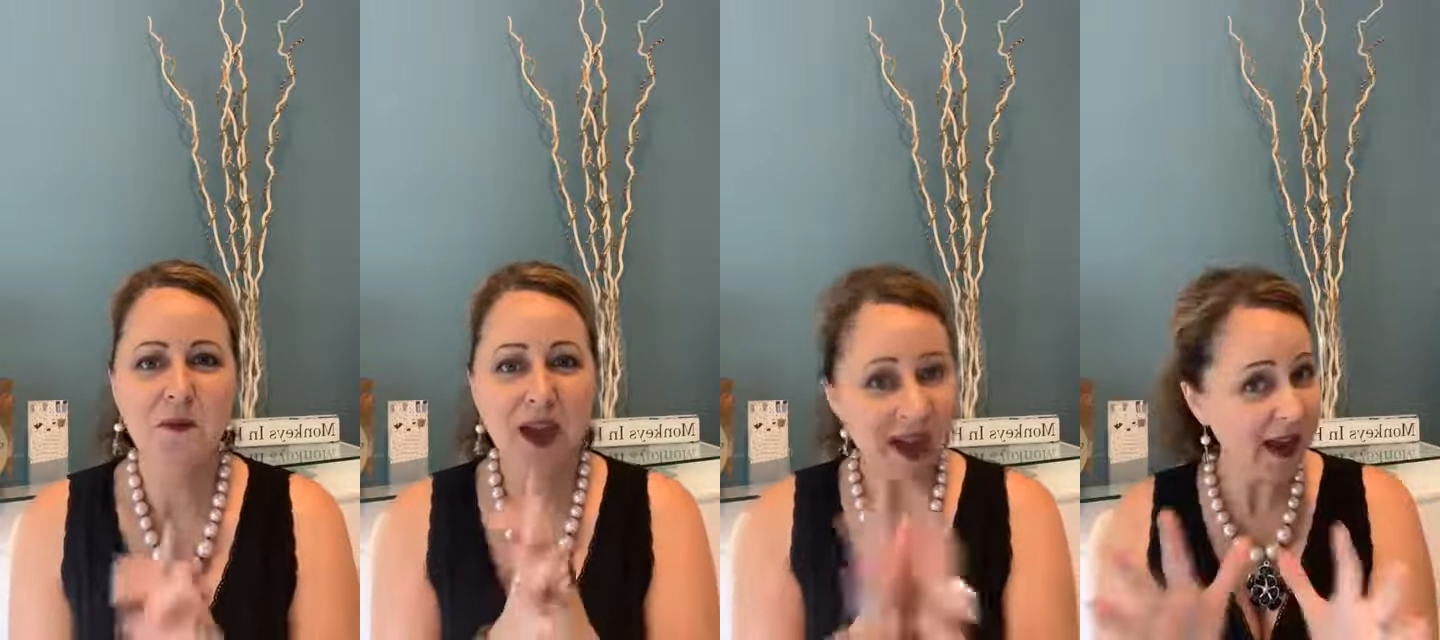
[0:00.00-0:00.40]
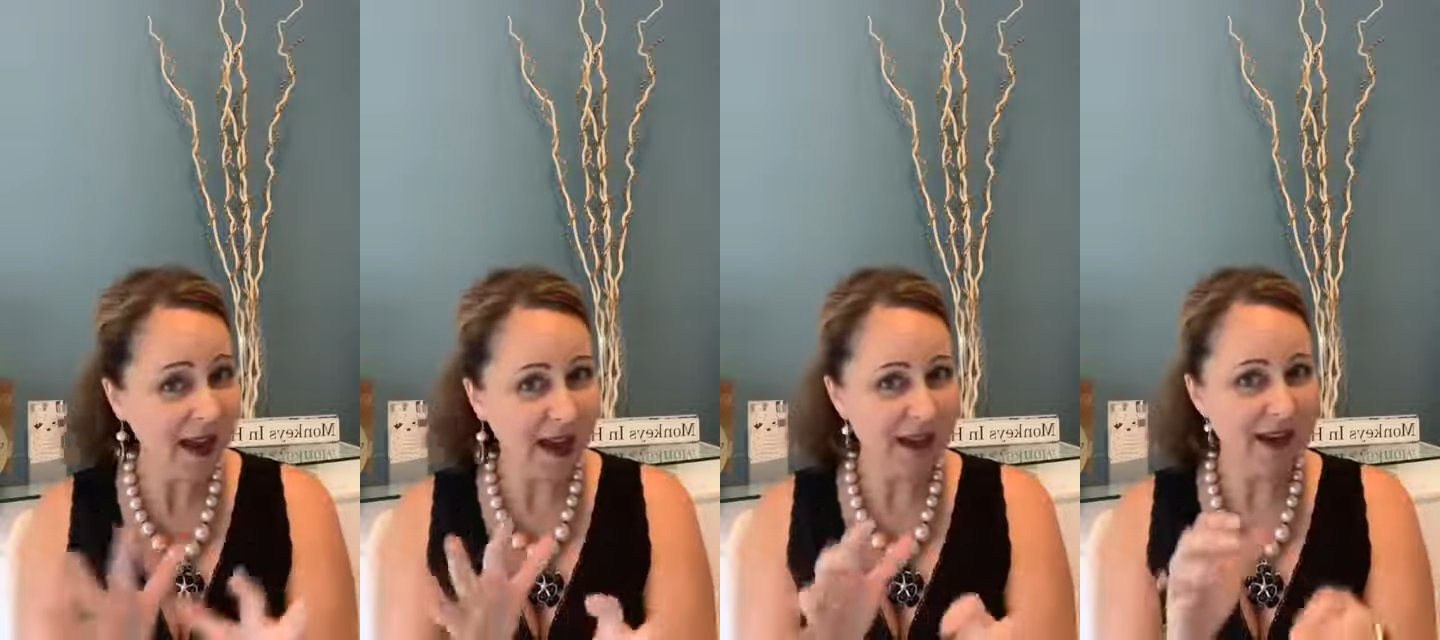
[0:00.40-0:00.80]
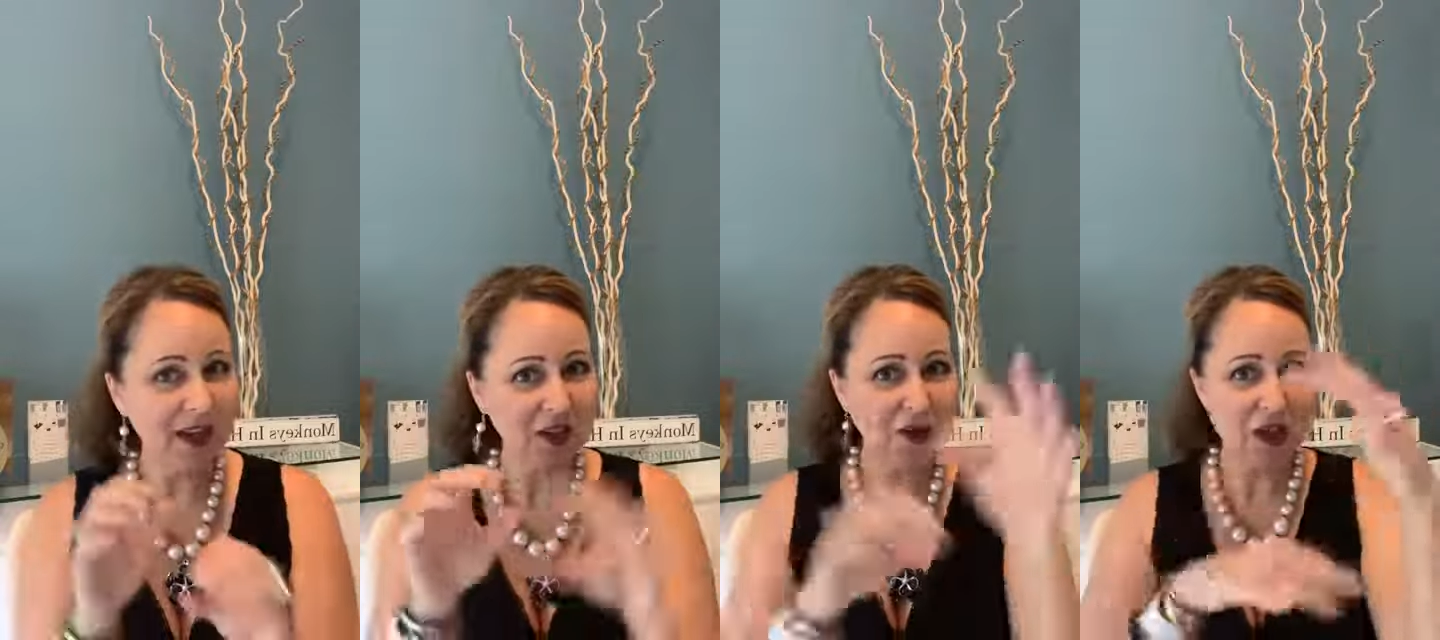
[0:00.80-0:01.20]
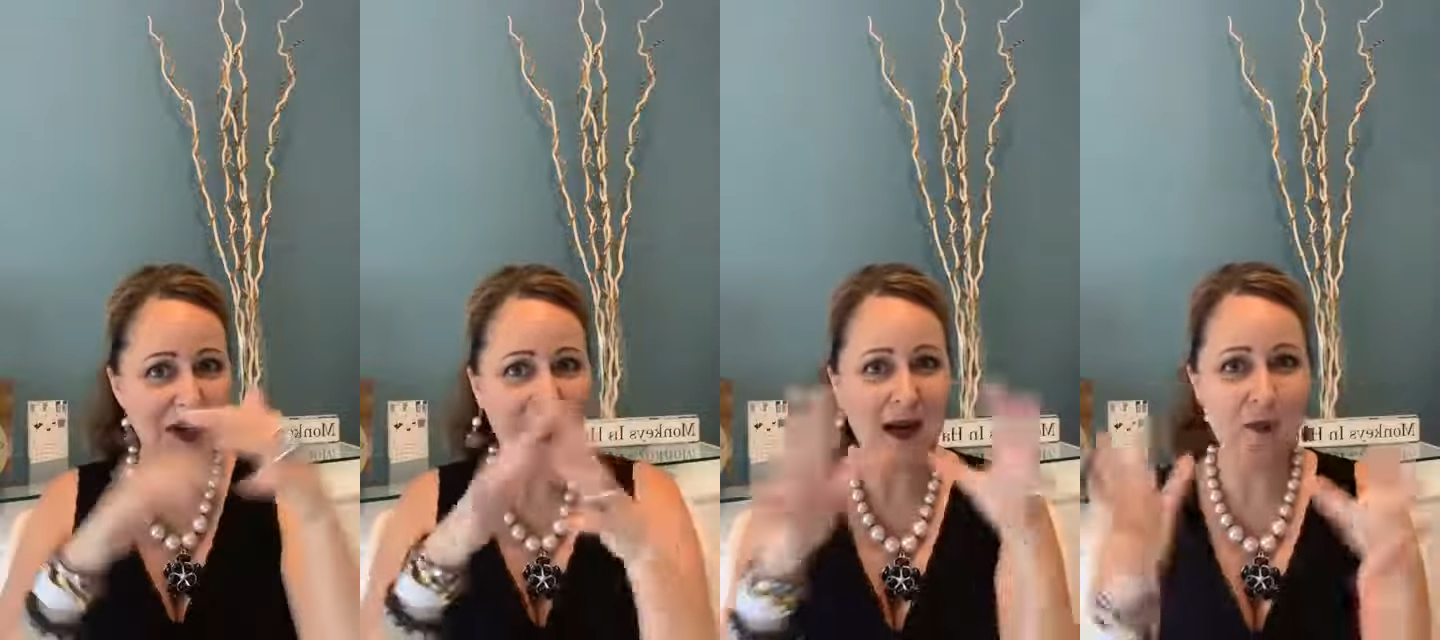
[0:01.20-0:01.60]
then you
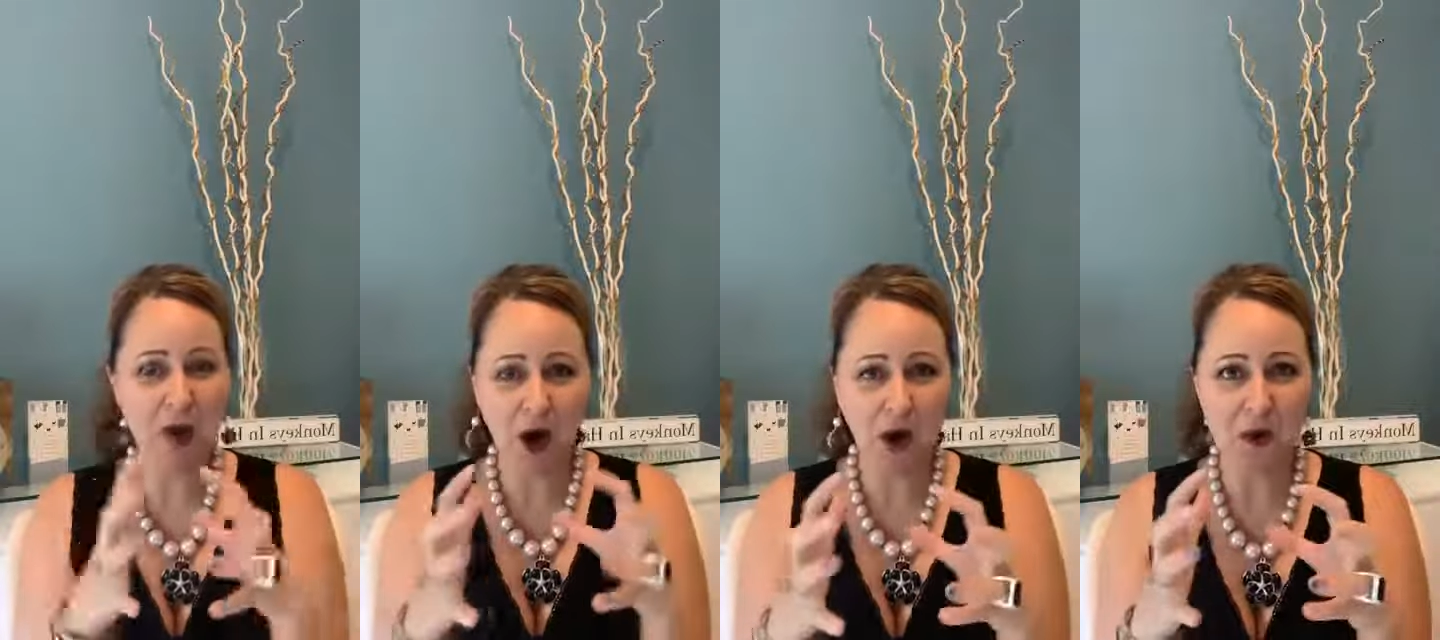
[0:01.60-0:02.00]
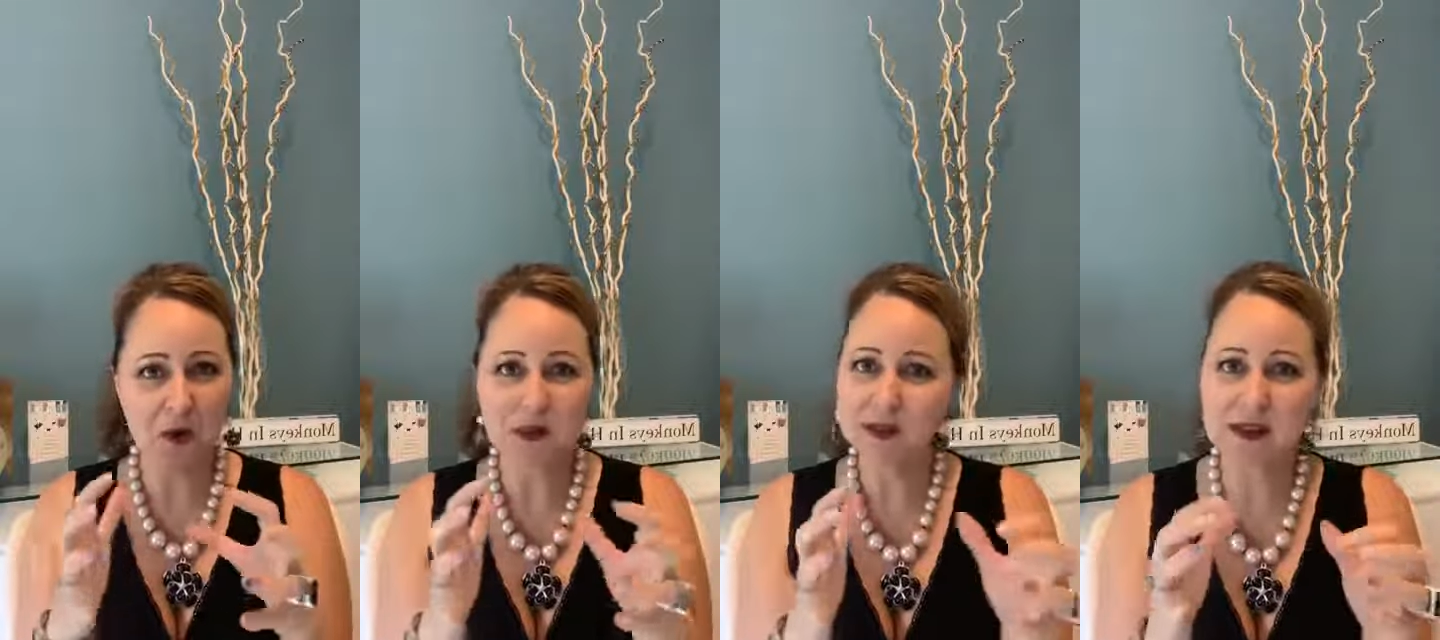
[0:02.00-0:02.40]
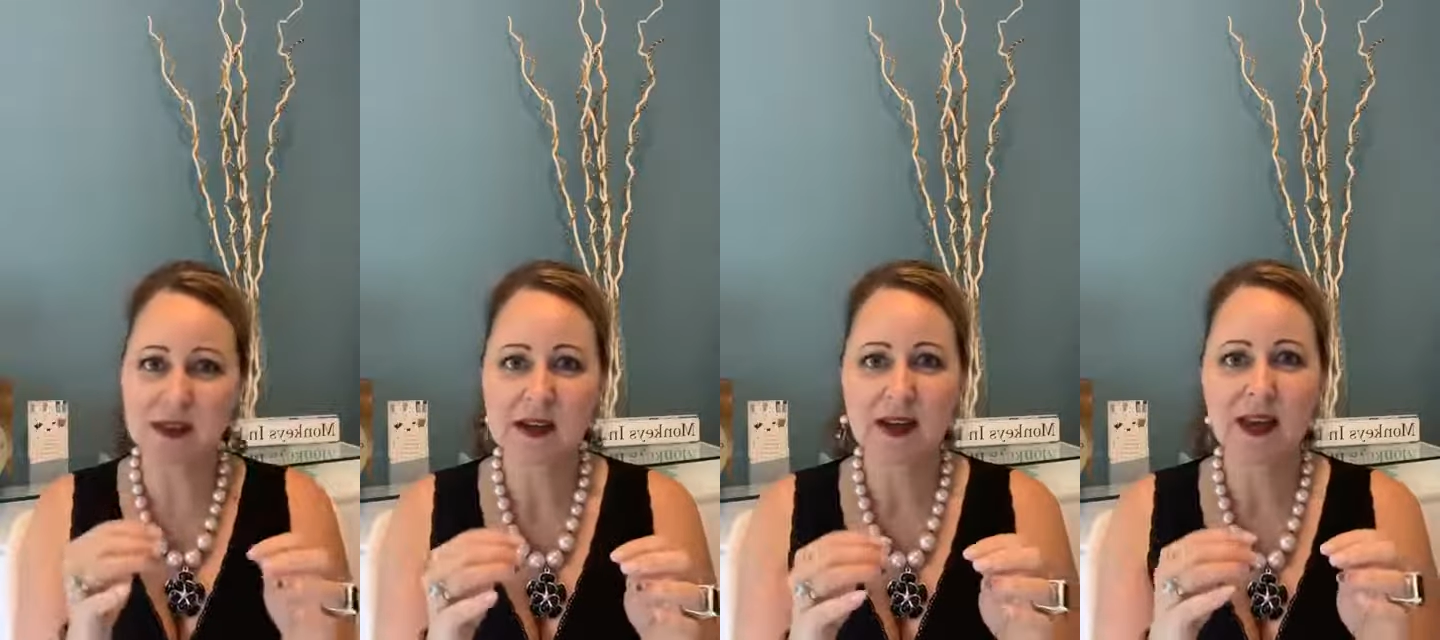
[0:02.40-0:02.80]
create a post,